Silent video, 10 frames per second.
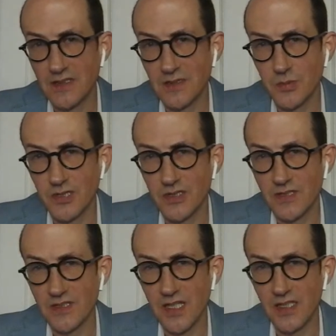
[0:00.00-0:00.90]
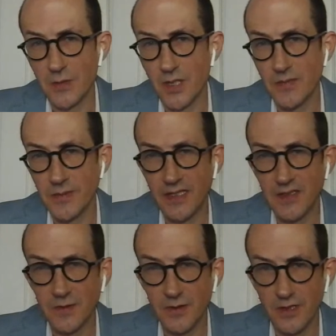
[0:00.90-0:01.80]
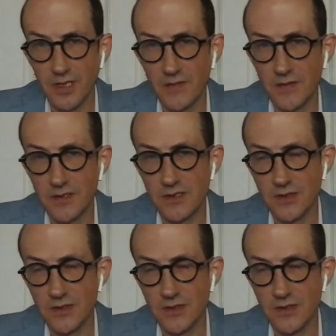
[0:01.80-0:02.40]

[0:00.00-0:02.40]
That's a breach of a signing rep, and that's fully covered.